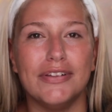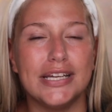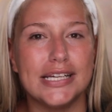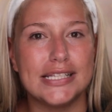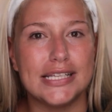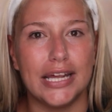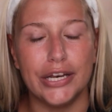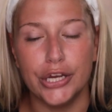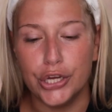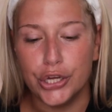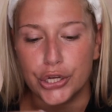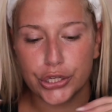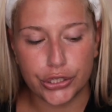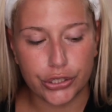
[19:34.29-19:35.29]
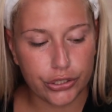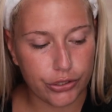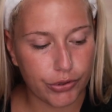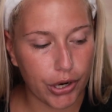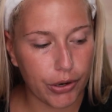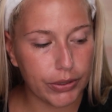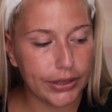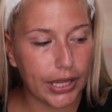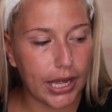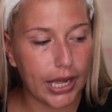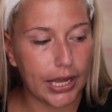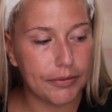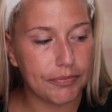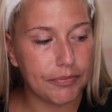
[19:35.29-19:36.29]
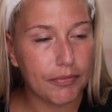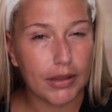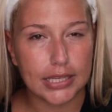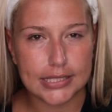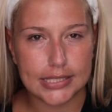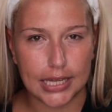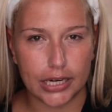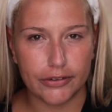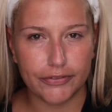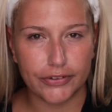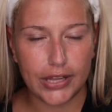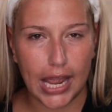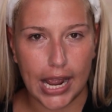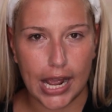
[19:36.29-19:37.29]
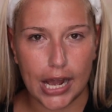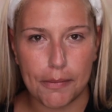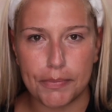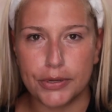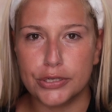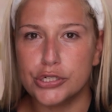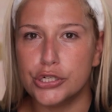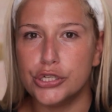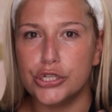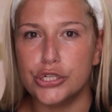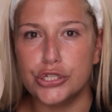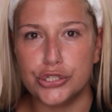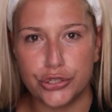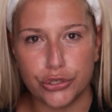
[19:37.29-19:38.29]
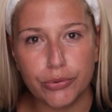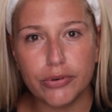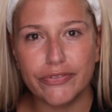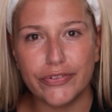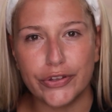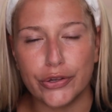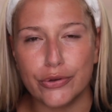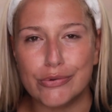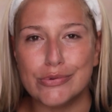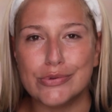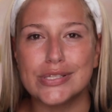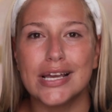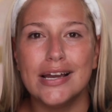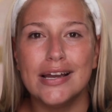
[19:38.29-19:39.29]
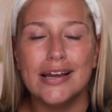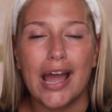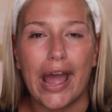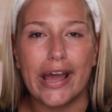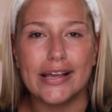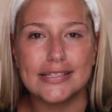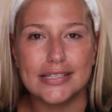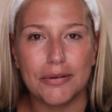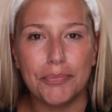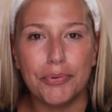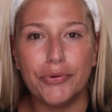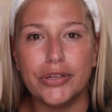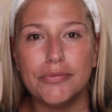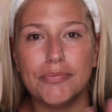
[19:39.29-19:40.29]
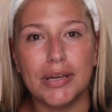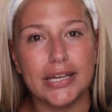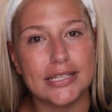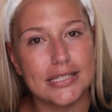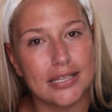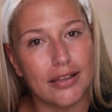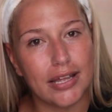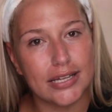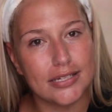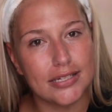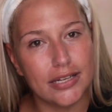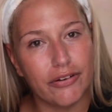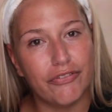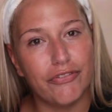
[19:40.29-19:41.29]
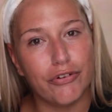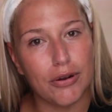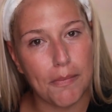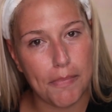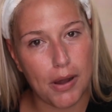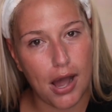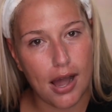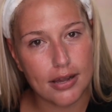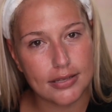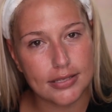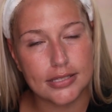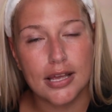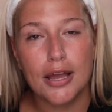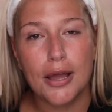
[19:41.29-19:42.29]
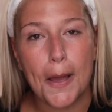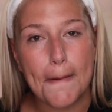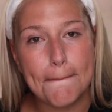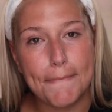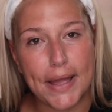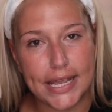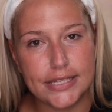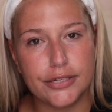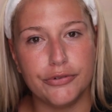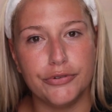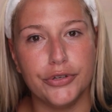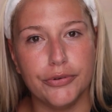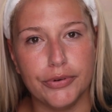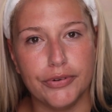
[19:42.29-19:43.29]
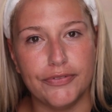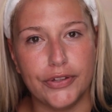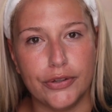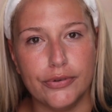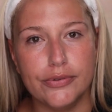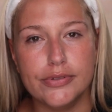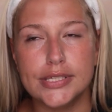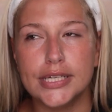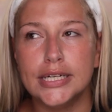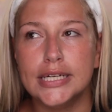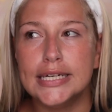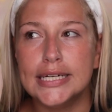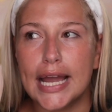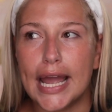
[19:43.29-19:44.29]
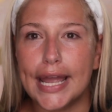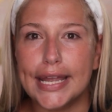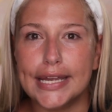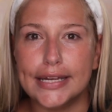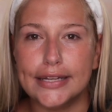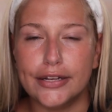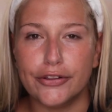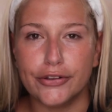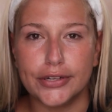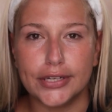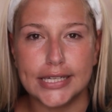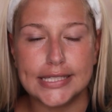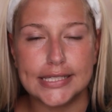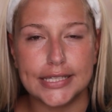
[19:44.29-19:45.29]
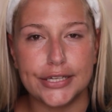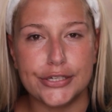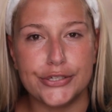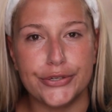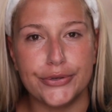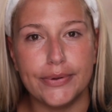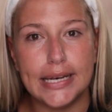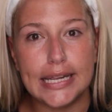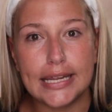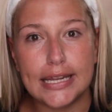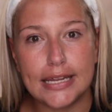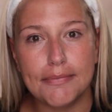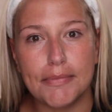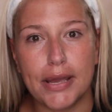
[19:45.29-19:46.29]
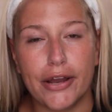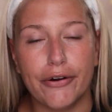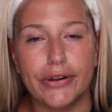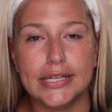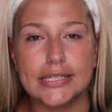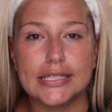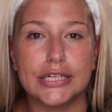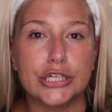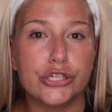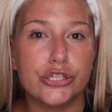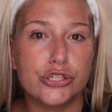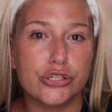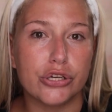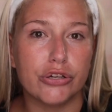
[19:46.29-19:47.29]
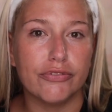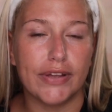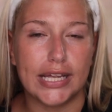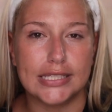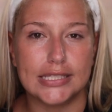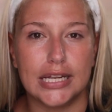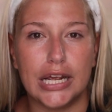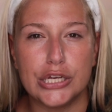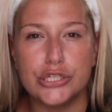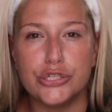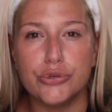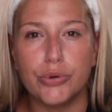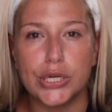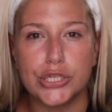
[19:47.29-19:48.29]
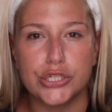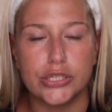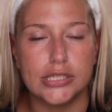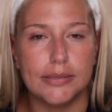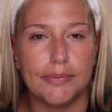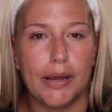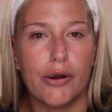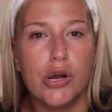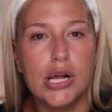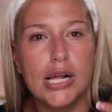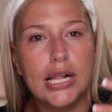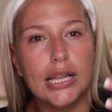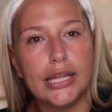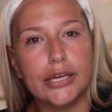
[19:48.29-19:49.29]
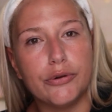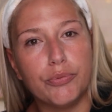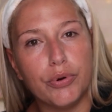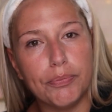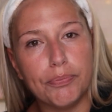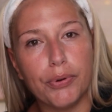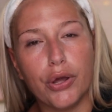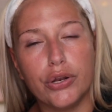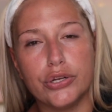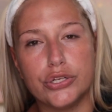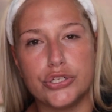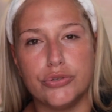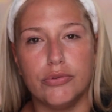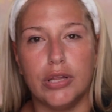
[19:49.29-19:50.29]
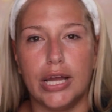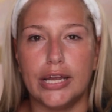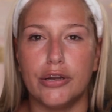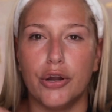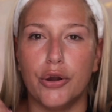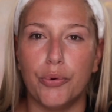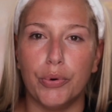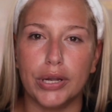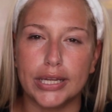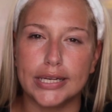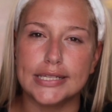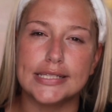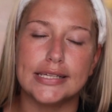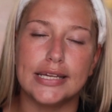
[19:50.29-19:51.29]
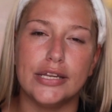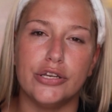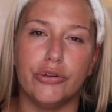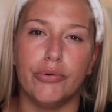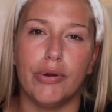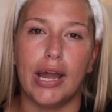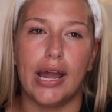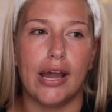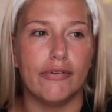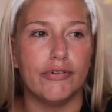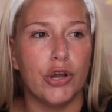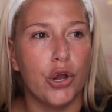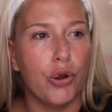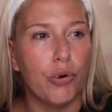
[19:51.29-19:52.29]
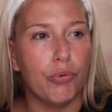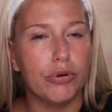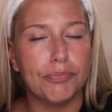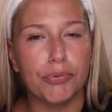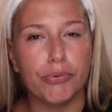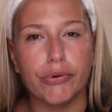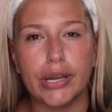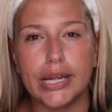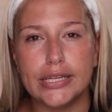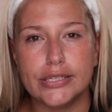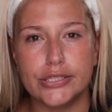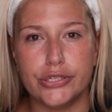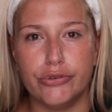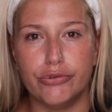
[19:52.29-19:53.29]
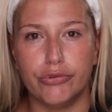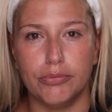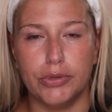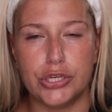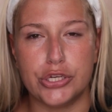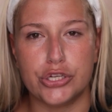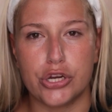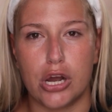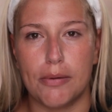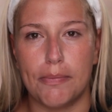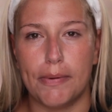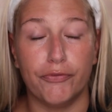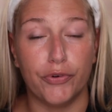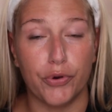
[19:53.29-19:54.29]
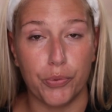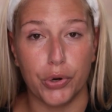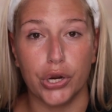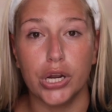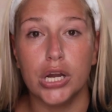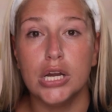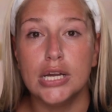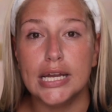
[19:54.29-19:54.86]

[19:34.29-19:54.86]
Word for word: Like I said, you go online, sign up for the app, do reviews. At some point, you may get selected for a box based on your reviews and they're going to send you an email and it's like a survey. It's going to ask you questions about like what products you like, what kind of skin do you have, what brands do you normally shop for.